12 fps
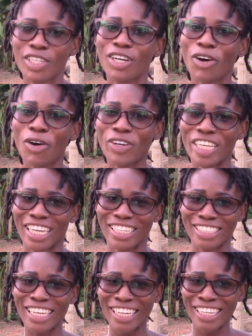Oh
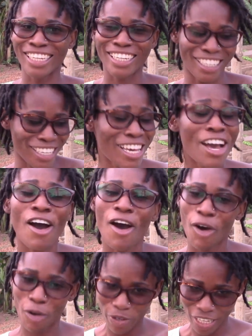yes.
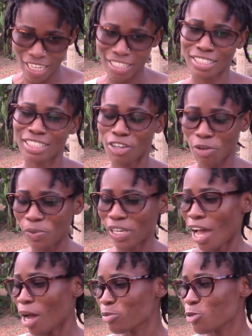Oh yes, they'll be
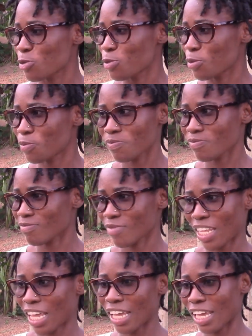up to.
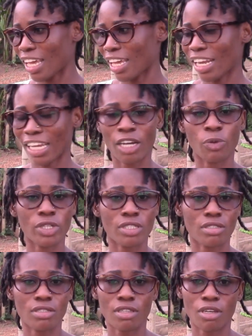And I can't wait to
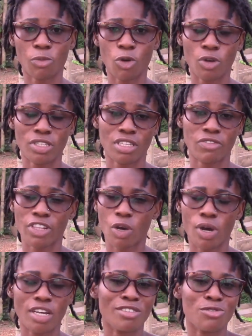see them because the
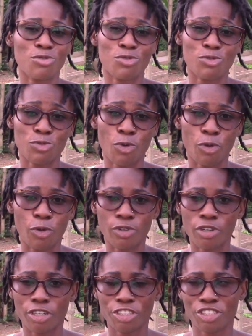flower is so
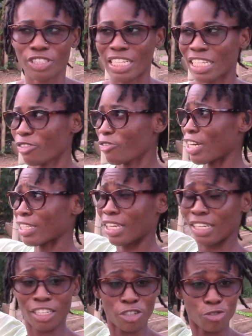gorgeous, and the fact
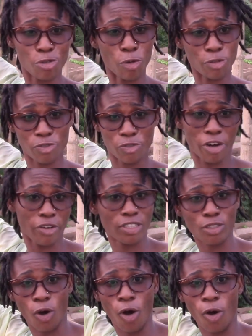that it grows very
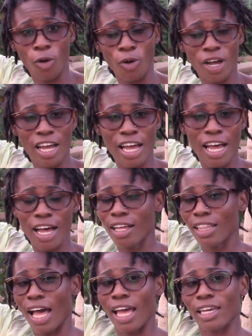tall,
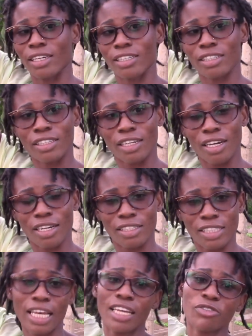like
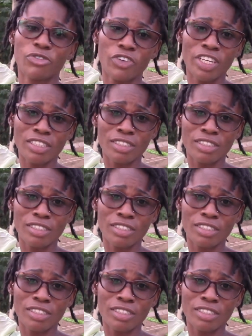10 feet,